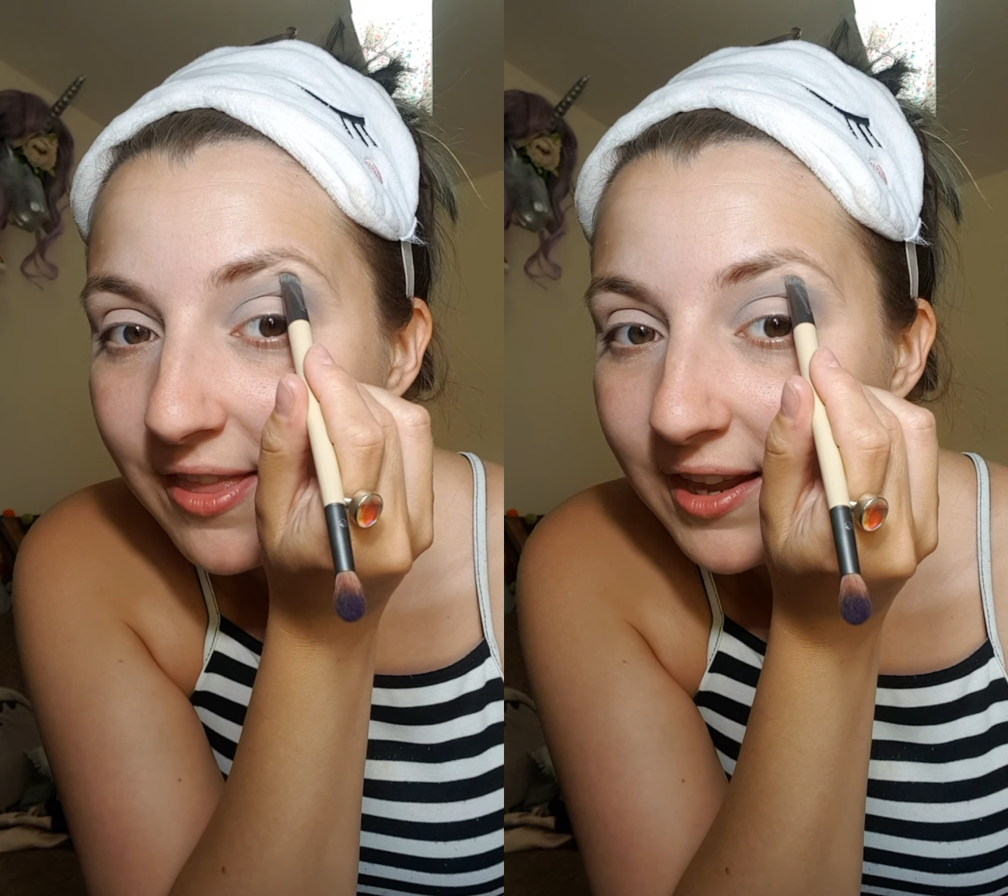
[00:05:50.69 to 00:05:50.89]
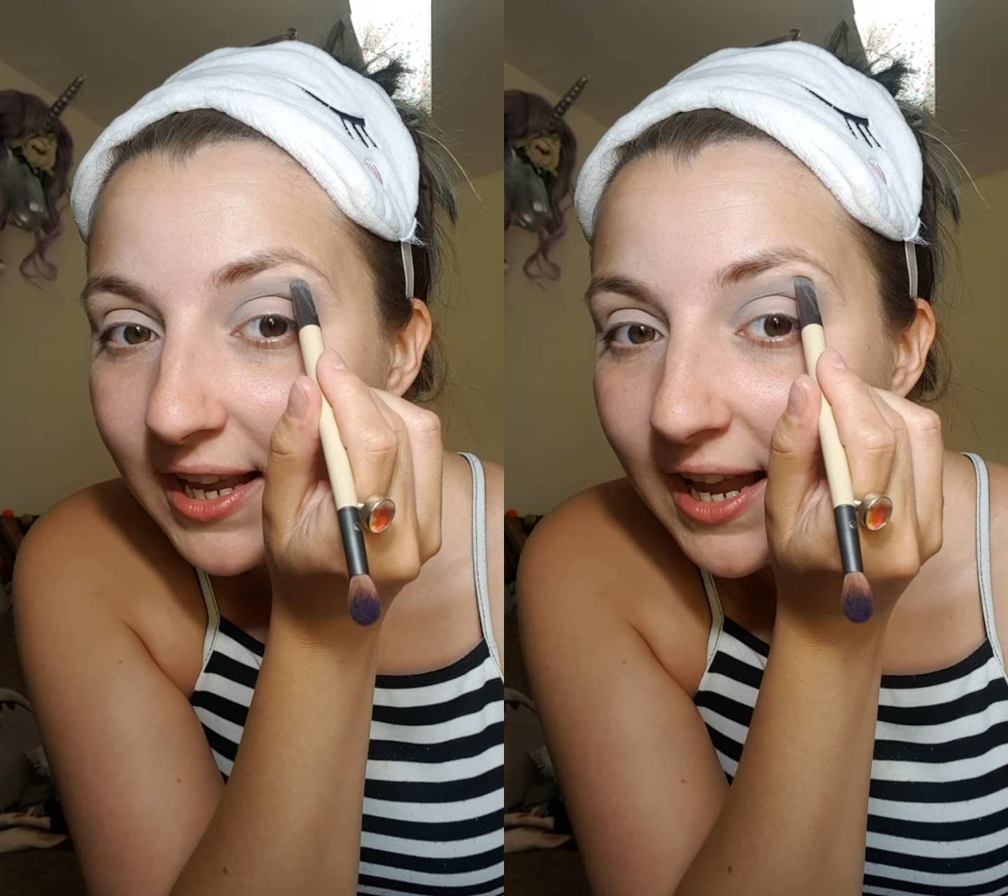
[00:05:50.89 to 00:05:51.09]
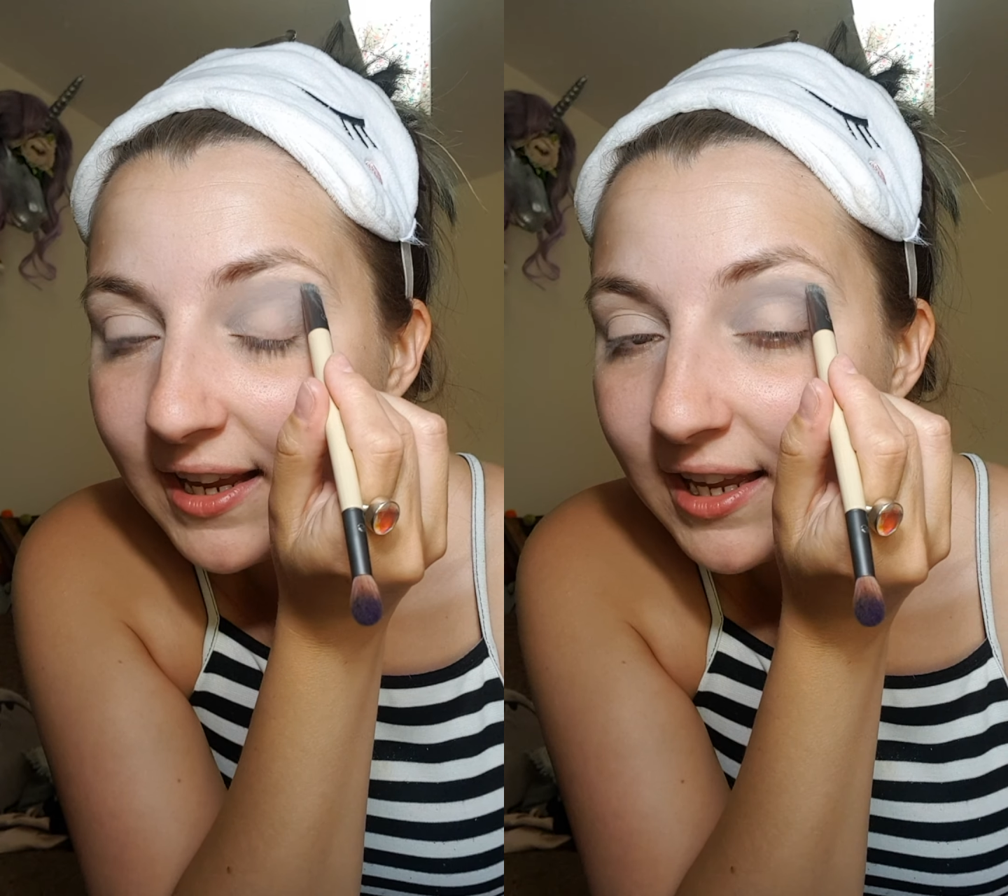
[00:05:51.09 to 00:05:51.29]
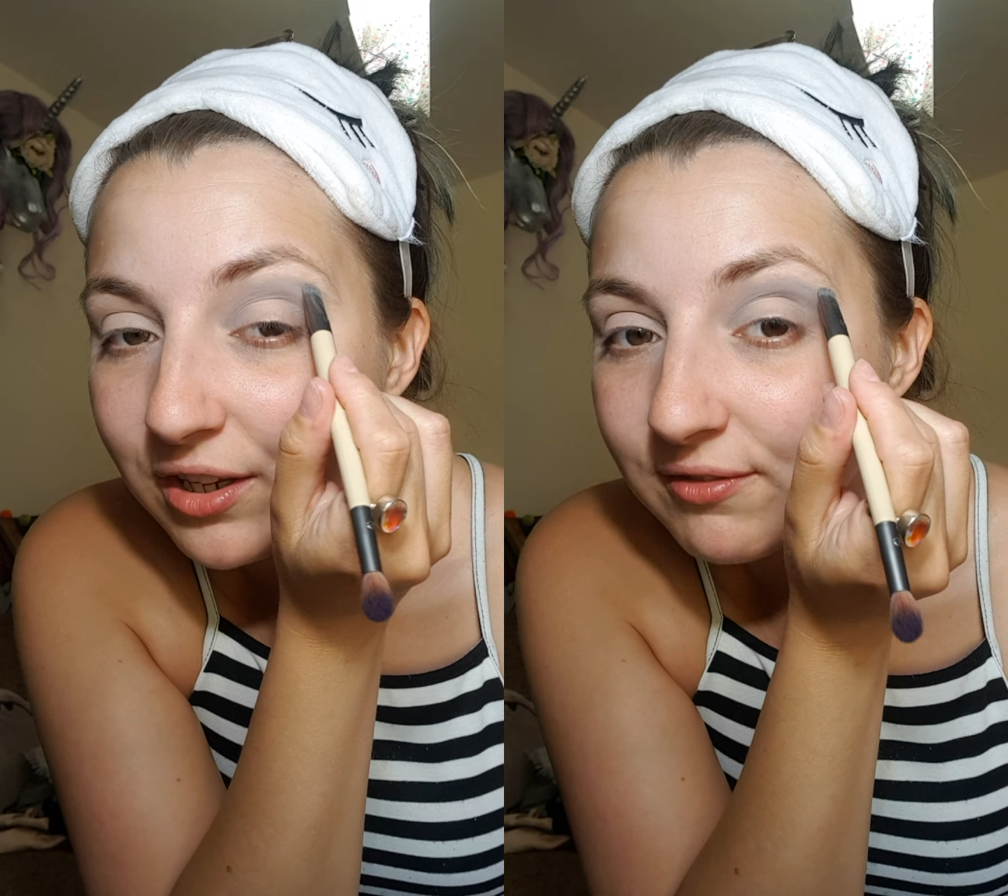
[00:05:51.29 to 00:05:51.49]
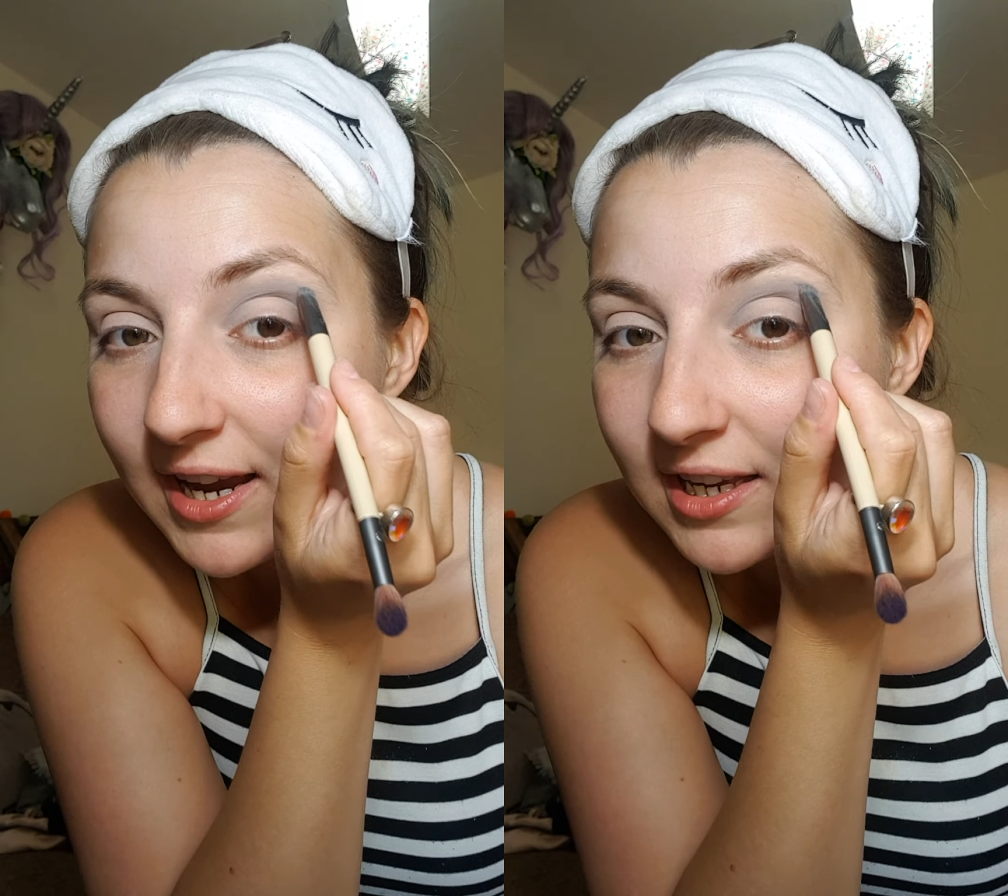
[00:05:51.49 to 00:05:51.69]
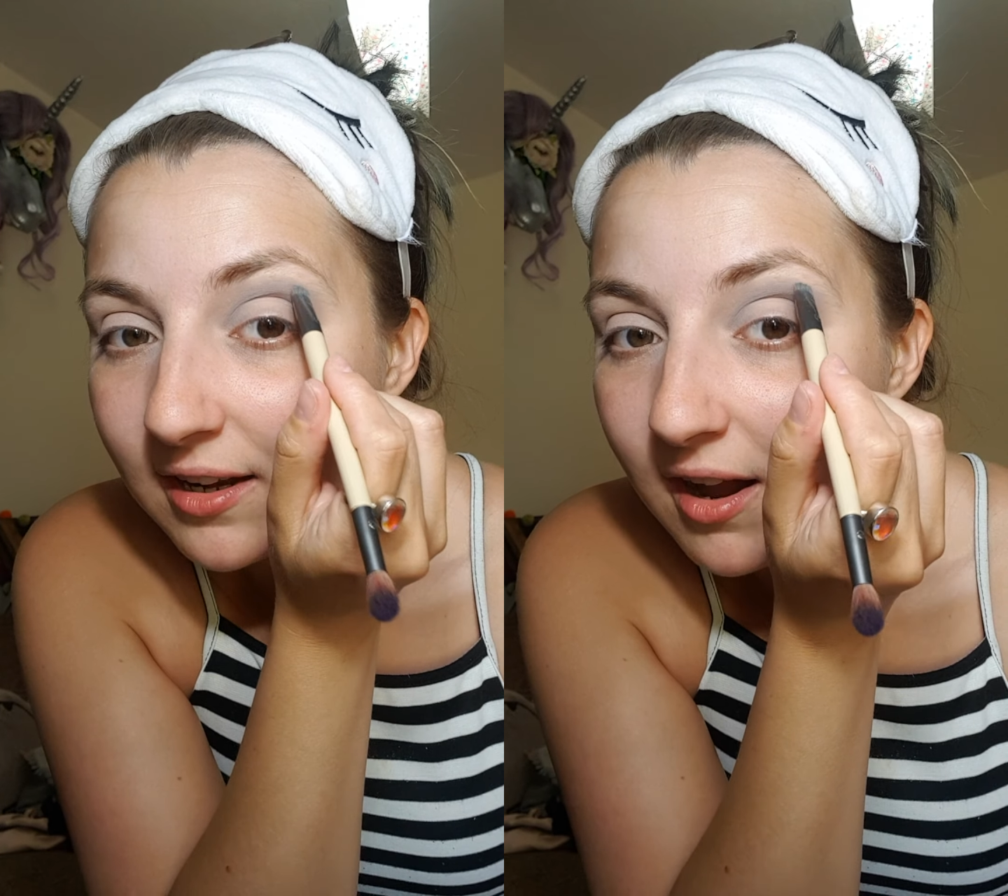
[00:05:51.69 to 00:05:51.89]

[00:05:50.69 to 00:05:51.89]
that can't get your regular